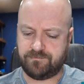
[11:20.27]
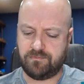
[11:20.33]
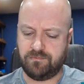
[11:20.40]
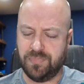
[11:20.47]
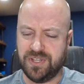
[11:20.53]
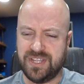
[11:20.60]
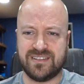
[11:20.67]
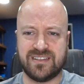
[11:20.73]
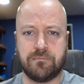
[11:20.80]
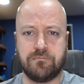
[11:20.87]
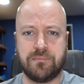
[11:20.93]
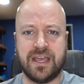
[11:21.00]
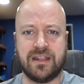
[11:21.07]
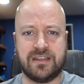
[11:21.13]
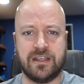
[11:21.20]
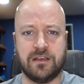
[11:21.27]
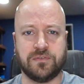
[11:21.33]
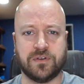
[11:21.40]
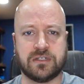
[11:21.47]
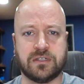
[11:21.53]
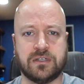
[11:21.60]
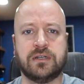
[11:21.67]
But this is a bit
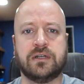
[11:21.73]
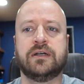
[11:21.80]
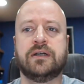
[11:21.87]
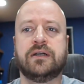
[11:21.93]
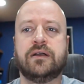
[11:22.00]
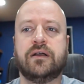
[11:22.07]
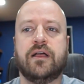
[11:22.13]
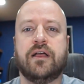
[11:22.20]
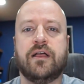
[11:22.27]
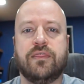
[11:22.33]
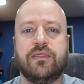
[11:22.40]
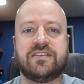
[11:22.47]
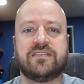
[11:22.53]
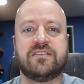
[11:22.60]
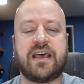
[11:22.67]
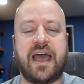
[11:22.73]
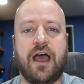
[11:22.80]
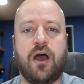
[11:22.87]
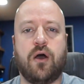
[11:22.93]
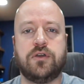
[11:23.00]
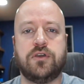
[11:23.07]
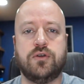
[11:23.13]
different. This is
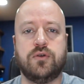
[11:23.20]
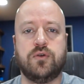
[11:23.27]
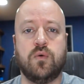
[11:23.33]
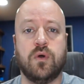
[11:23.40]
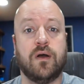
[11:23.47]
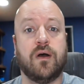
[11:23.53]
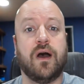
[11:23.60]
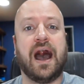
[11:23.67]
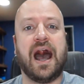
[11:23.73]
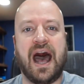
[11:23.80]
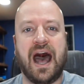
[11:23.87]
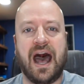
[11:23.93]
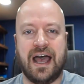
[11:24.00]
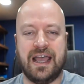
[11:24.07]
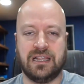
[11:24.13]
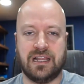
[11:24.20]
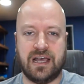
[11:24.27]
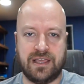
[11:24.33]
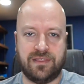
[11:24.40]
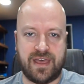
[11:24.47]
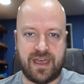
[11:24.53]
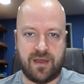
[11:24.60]
how you
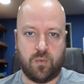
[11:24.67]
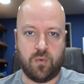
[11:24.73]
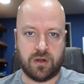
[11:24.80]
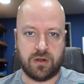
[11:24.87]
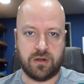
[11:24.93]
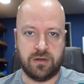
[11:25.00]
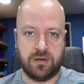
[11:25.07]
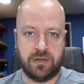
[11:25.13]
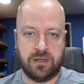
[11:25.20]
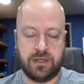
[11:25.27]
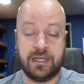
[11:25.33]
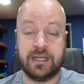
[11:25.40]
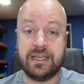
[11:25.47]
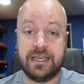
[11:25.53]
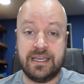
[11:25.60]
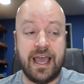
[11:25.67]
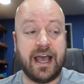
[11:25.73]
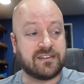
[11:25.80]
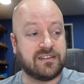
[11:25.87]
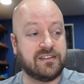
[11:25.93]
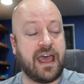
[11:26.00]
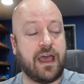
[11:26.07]
highlight that work.
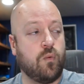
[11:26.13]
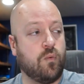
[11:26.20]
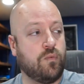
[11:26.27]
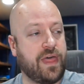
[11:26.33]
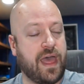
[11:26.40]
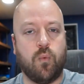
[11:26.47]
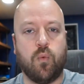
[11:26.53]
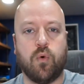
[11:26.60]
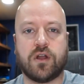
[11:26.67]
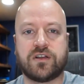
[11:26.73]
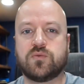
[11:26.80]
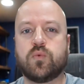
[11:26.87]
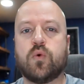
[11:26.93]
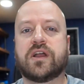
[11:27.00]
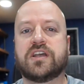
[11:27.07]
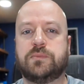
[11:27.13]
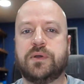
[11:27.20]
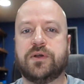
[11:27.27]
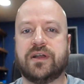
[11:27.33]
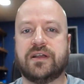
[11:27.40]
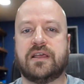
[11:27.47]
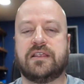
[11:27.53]
Yes, that work is work
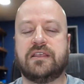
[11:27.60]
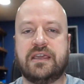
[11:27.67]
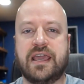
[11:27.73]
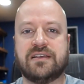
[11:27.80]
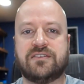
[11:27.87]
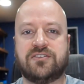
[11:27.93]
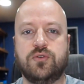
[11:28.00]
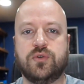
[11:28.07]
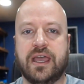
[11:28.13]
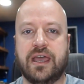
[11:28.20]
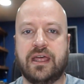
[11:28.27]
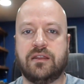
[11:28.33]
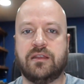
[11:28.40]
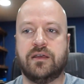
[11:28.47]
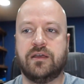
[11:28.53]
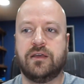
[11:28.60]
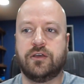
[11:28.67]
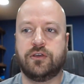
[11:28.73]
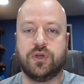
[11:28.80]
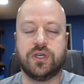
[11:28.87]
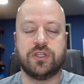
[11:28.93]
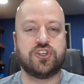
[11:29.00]
experience. And yes, you can
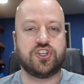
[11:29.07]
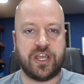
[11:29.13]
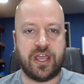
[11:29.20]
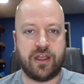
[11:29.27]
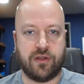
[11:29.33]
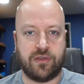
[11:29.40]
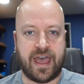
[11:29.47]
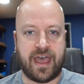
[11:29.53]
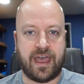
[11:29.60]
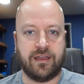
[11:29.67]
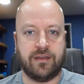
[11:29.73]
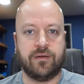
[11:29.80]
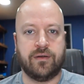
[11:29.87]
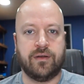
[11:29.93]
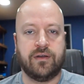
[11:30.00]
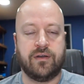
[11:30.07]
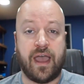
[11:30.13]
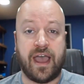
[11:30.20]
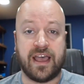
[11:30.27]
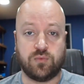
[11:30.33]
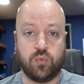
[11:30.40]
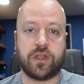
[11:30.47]
share that
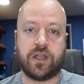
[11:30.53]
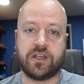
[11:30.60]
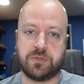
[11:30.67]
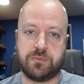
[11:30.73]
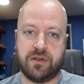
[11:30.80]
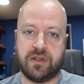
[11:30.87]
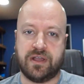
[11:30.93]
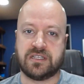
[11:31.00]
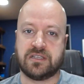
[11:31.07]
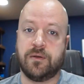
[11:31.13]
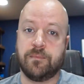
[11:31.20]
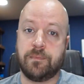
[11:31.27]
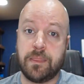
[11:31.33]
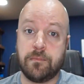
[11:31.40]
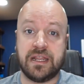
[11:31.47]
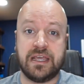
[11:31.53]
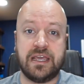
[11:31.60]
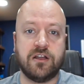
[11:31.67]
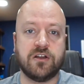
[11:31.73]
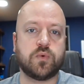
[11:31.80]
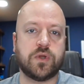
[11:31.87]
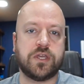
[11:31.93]
as work experience. But
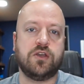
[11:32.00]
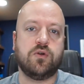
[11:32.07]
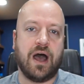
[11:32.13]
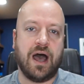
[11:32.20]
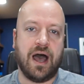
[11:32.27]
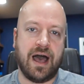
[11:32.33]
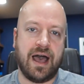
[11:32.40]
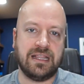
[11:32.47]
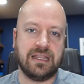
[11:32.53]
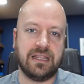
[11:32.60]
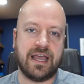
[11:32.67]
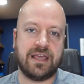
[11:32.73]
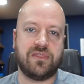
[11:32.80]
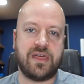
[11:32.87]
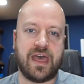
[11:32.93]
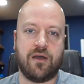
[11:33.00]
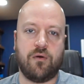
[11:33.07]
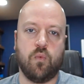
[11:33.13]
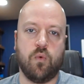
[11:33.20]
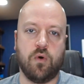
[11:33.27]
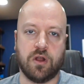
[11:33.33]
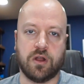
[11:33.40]
here's where you highlight that
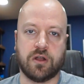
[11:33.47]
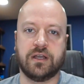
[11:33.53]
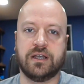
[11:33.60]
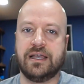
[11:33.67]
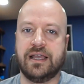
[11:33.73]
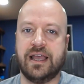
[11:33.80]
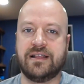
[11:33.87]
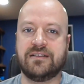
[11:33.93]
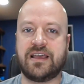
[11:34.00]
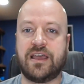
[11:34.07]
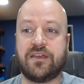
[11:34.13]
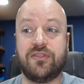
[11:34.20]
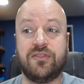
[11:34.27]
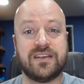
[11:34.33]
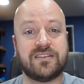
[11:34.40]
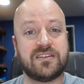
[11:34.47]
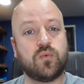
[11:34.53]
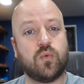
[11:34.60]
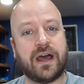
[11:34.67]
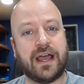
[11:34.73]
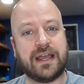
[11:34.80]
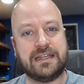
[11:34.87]
work and say, this is
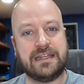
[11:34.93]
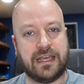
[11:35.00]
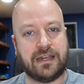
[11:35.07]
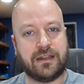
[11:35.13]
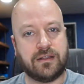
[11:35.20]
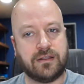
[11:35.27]
what I did.